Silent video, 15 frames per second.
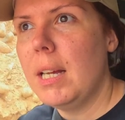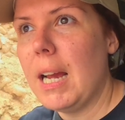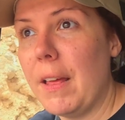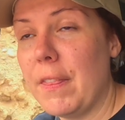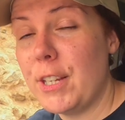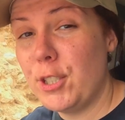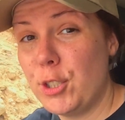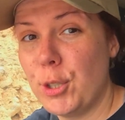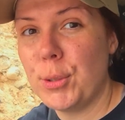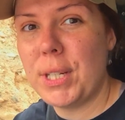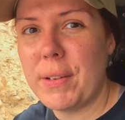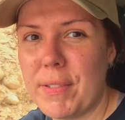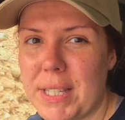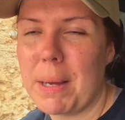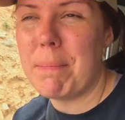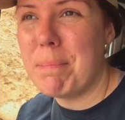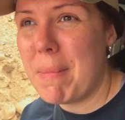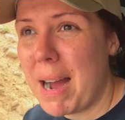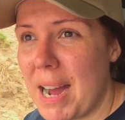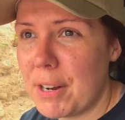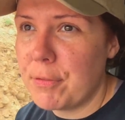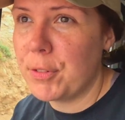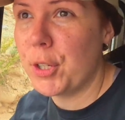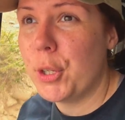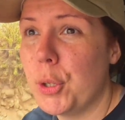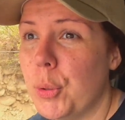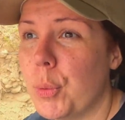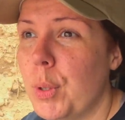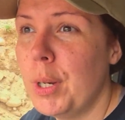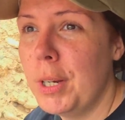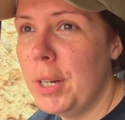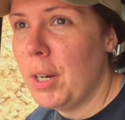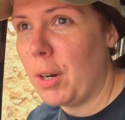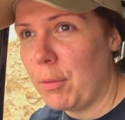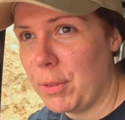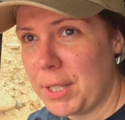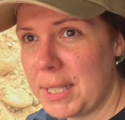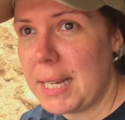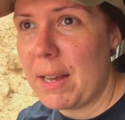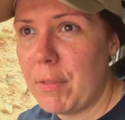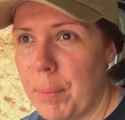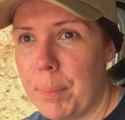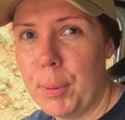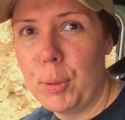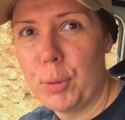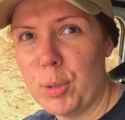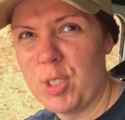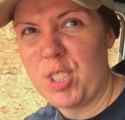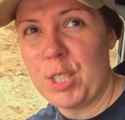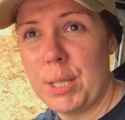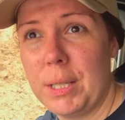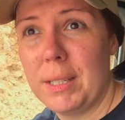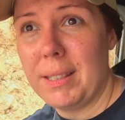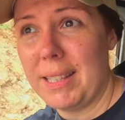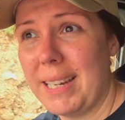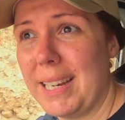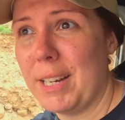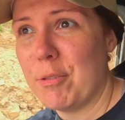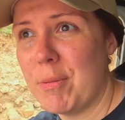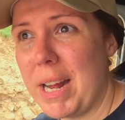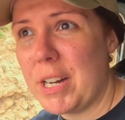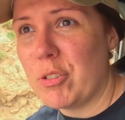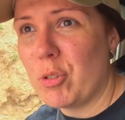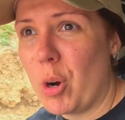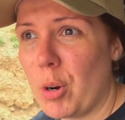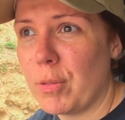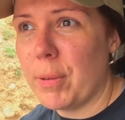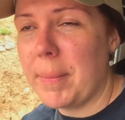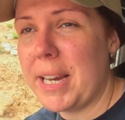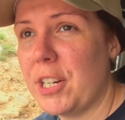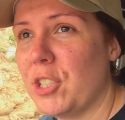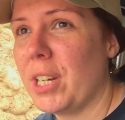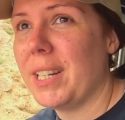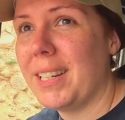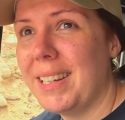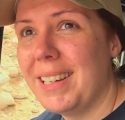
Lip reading: And this should give us a mad view of the Seven Bulls, the red rock formation.